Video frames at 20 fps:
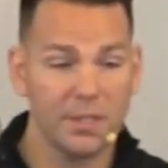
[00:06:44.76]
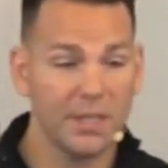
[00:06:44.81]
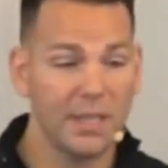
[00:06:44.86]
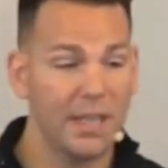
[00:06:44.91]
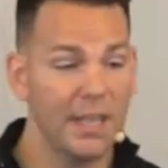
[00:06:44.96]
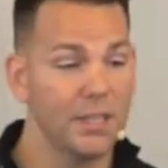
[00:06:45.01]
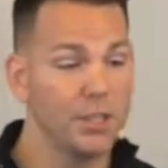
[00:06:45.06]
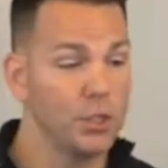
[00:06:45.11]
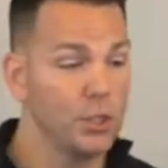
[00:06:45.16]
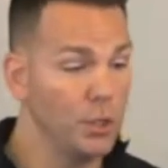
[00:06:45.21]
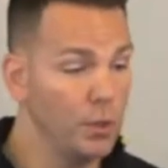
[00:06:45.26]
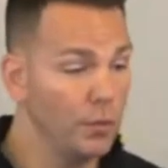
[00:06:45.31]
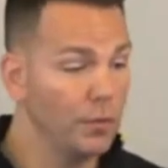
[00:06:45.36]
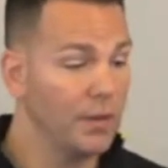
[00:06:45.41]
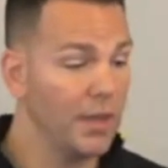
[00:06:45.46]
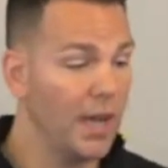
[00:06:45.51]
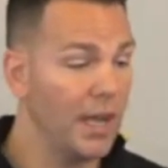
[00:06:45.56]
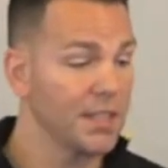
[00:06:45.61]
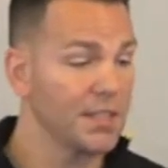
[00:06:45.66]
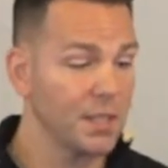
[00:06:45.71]
kids, you've
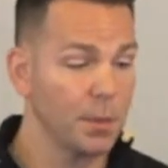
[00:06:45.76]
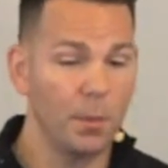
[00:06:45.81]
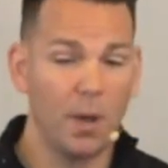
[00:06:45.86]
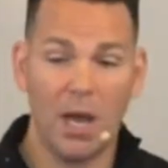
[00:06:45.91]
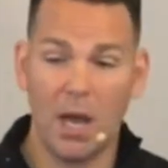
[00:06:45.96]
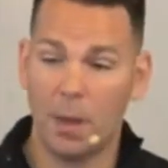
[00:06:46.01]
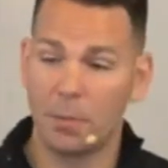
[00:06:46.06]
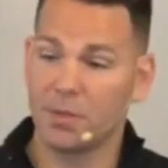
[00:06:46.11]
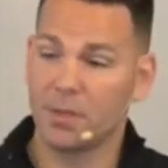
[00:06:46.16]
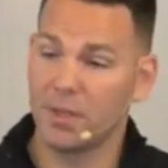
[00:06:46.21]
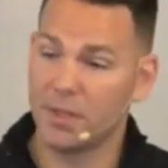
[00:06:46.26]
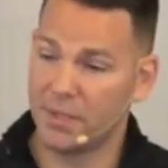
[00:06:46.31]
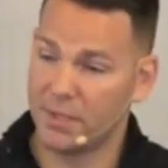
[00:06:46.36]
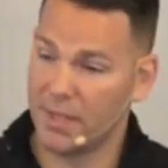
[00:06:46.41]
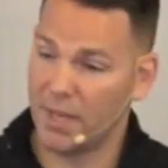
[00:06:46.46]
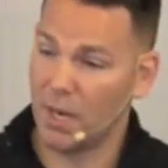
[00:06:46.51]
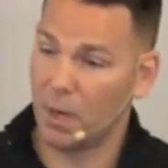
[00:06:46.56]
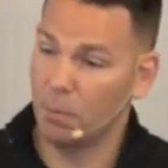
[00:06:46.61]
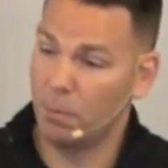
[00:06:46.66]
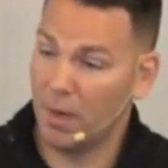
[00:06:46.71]
got some options
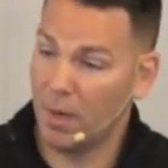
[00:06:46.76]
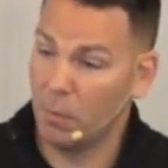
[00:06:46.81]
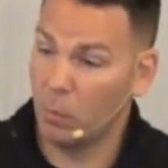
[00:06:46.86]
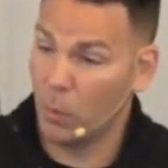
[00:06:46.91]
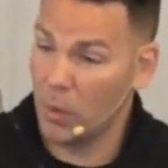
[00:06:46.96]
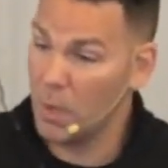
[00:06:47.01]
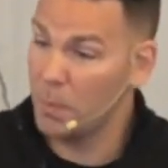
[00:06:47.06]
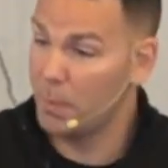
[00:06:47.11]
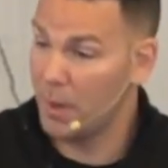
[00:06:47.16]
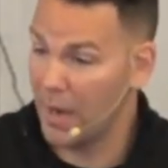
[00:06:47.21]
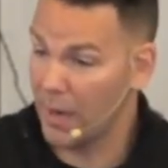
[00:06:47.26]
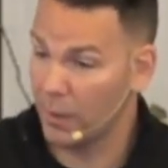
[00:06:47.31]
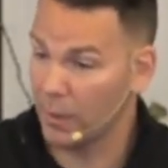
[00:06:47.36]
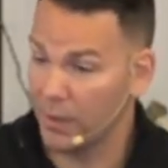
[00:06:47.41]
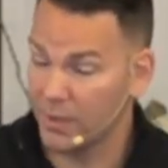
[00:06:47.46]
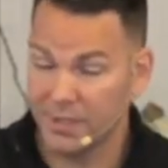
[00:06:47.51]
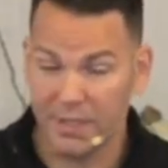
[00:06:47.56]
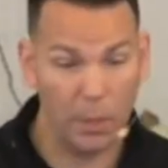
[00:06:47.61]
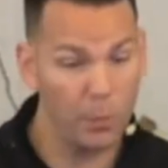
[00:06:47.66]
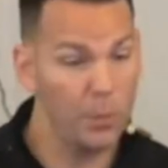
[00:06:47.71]
there, but we
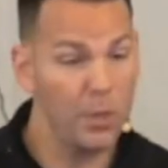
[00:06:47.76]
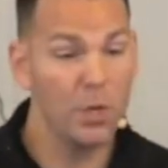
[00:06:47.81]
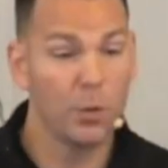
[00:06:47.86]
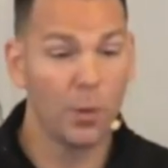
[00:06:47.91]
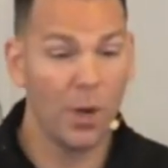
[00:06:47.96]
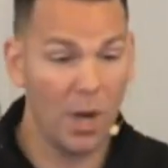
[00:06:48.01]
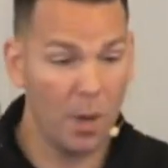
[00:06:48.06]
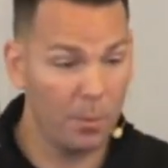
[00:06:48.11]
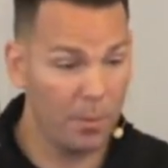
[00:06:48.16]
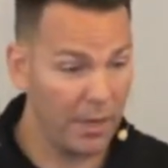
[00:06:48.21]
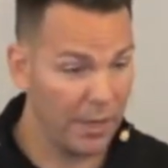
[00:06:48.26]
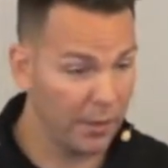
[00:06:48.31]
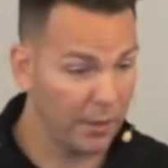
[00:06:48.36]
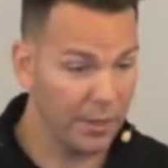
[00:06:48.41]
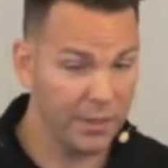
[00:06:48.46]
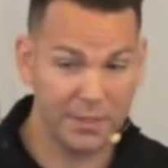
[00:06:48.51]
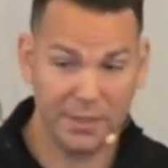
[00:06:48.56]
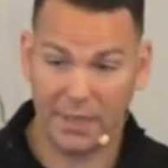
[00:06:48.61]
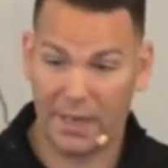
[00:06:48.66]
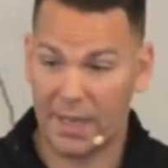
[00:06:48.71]
parents and we
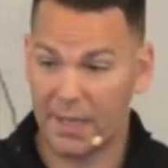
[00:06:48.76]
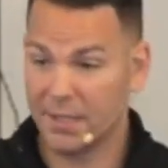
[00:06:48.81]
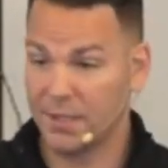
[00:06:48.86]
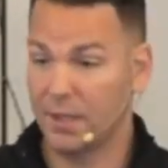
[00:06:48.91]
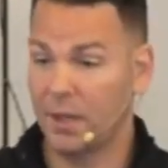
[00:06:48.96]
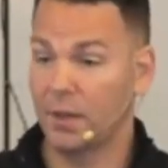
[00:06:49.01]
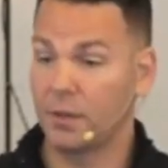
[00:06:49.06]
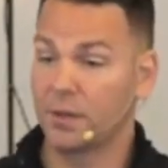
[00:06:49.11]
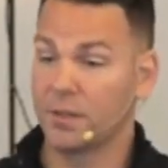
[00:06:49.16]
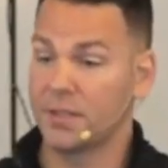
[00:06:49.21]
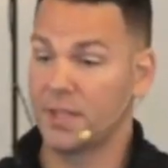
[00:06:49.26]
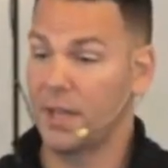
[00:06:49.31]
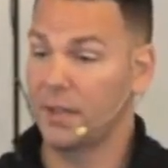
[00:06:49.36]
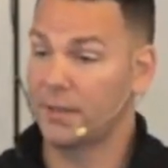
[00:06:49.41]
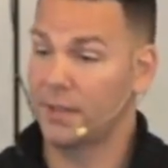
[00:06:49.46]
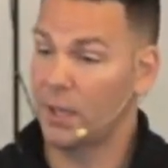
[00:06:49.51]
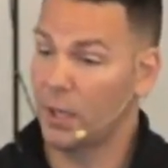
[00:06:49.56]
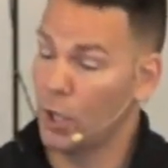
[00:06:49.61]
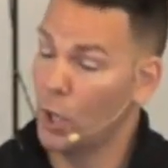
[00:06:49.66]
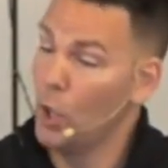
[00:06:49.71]
grandparents and aunts and uncles out
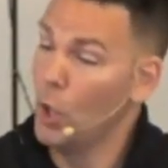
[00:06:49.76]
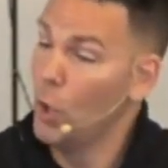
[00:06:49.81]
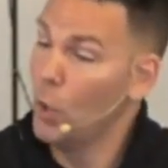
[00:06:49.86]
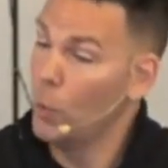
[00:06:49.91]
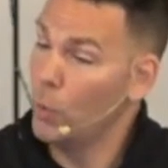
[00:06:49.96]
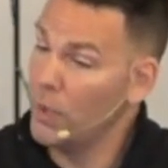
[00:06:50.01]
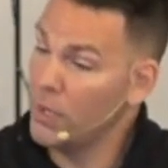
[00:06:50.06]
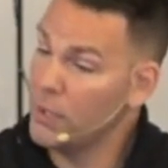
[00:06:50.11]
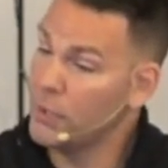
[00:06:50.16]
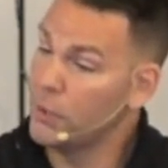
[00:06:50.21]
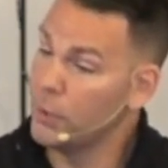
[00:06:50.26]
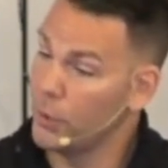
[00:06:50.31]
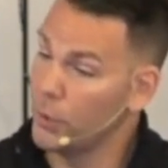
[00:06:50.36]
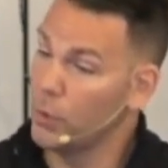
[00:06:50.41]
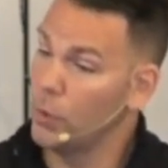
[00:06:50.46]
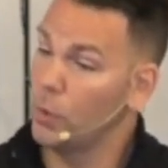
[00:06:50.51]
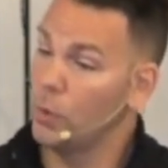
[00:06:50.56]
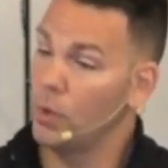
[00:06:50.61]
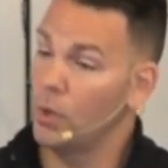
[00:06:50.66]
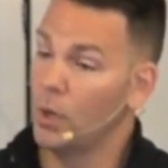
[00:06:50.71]
there, we
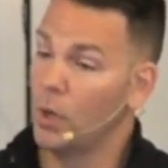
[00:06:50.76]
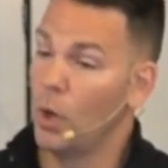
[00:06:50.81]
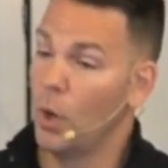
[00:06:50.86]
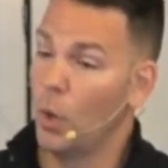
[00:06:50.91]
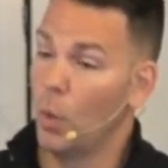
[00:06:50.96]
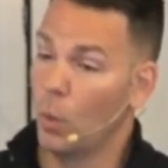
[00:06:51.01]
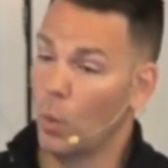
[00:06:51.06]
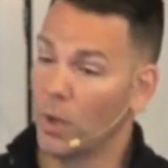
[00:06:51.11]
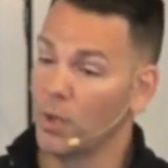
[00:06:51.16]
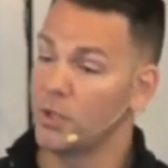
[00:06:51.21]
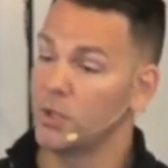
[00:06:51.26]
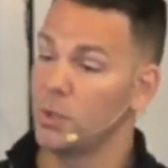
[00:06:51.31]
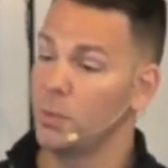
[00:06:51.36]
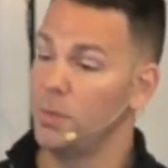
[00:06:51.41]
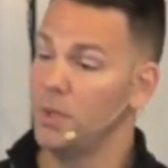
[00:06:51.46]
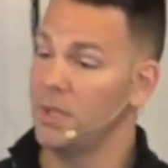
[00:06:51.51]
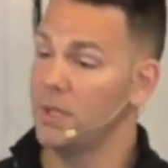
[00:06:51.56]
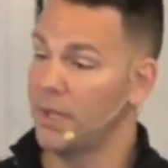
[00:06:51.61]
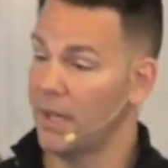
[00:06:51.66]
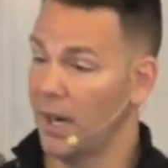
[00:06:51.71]
do want to
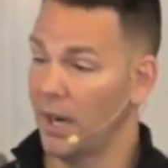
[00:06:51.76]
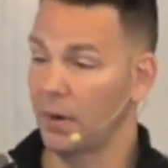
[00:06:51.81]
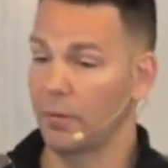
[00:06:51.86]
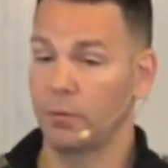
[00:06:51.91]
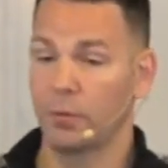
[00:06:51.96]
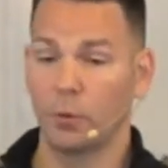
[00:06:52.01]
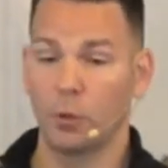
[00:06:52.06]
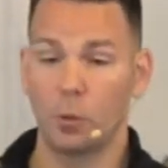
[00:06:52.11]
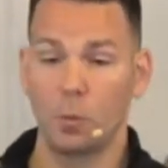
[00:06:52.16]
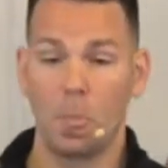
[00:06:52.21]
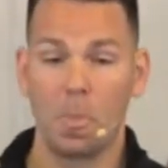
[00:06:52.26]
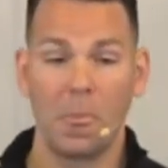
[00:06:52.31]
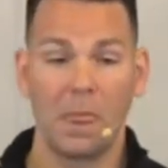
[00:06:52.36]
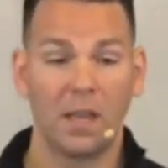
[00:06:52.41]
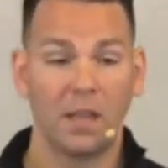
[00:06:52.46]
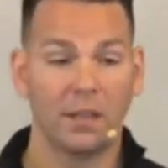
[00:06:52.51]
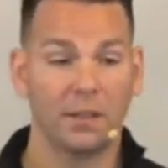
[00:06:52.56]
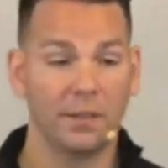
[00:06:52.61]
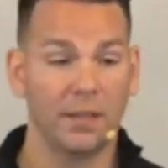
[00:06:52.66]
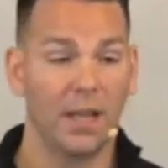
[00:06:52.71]
be careful
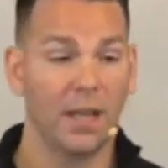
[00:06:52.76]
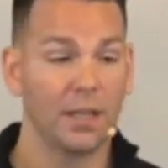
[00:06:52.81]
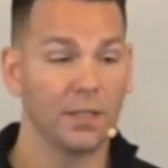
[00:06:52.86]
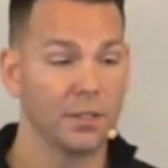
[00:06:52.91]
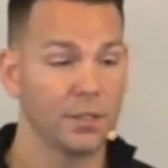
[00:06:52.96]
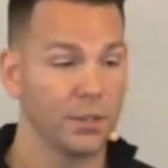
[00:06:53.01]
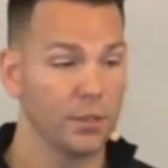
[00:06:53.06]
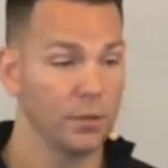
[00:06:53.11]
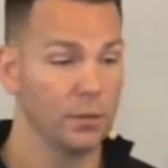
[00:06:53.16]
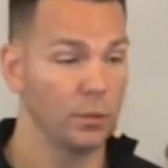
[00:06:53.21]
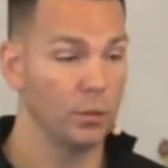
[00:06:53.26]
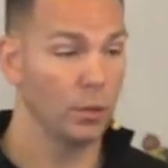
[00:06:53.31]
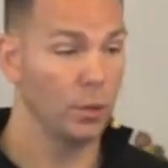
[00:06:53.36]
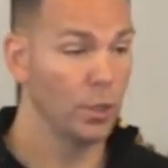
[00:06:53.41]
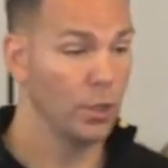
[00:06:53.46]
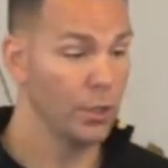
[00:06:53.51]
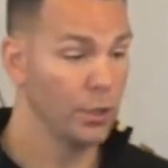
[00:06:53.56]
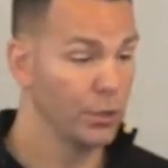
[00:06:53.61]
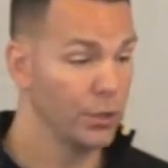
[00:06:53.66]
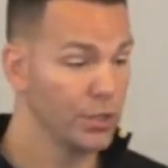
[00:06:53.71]
not to
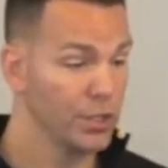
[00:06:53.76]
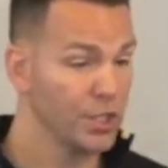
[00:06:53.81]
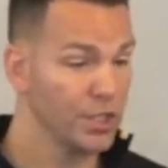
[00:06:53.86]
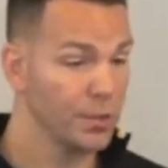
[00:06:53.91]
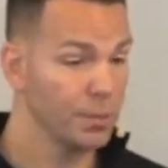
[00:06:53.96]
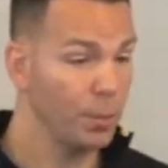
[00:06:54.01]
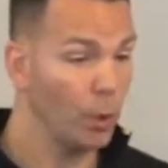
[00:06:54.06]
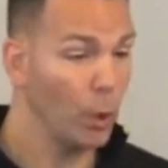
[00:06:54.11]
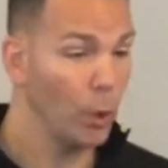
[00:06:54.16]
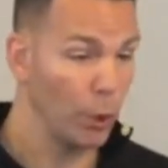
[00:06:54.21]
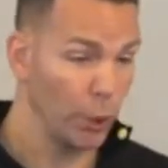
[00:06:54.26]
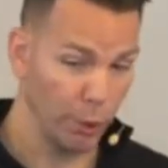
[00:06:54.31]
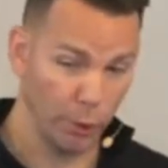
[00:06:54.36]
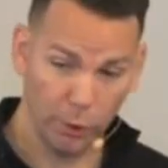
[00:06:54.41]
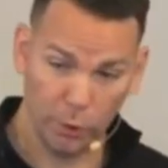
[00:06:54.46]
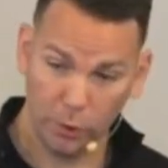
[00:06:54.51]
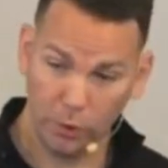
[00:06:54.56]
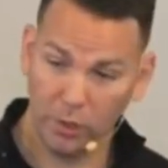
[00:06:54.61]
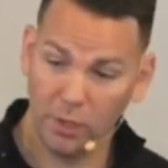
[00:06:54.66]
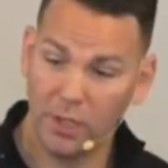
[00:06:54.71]

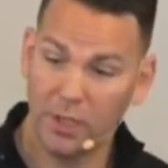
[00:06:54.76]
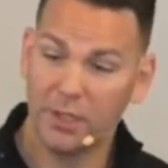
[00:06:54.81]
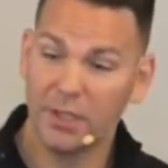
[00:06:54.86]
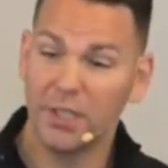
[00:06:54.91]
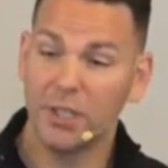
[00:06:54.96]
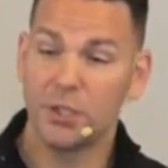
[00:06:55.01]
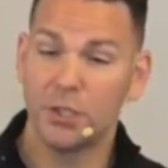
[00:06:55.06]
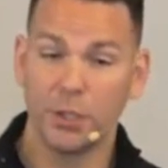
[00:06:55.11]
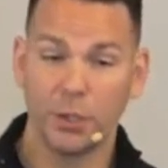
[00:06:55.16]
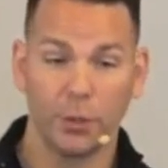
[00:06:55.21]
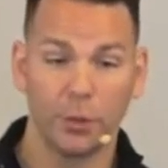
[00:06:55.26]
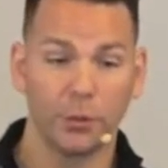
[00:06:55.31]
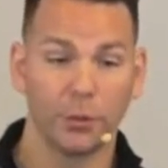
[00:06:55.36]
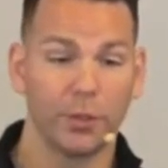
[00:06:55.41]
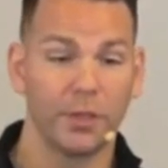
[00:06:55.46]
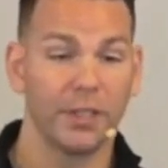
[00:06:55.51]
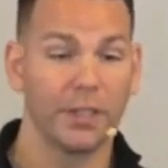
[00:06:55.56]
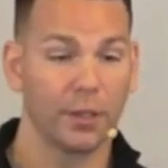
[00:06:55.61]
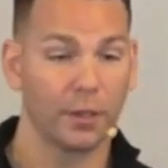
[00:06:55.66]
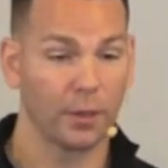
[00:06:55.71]
spoil the
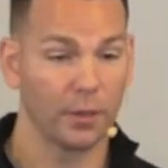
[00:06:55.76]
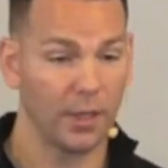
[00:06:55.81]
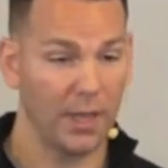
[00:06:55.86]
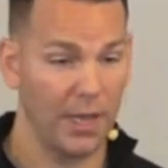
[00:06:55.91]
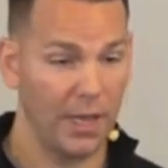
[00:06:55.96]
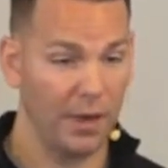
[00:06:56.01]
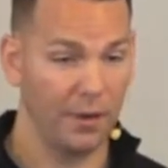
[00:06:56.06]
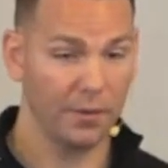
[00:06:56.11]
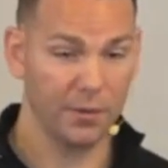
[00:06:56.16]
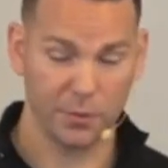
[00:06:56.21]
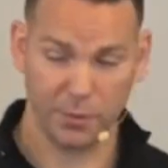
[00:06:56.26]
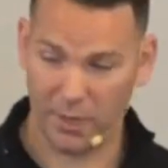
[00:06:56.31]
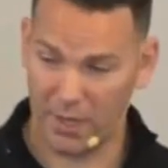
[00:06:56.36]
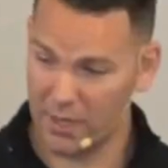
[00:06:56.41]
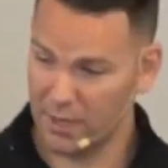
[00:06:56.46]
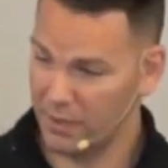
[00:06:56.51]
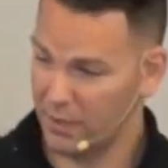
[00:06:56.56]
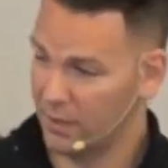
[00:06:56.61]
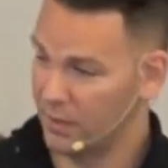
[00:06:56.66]
children in our lives, right?